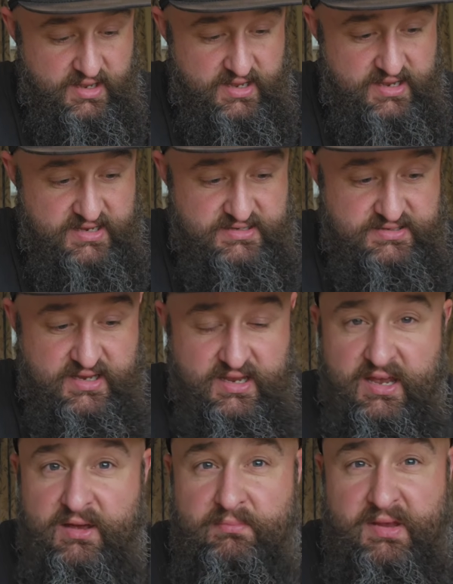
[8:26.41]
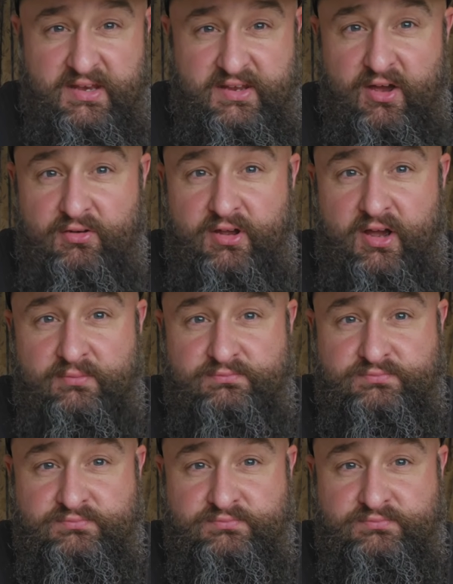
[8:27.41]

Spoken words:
is mediocre.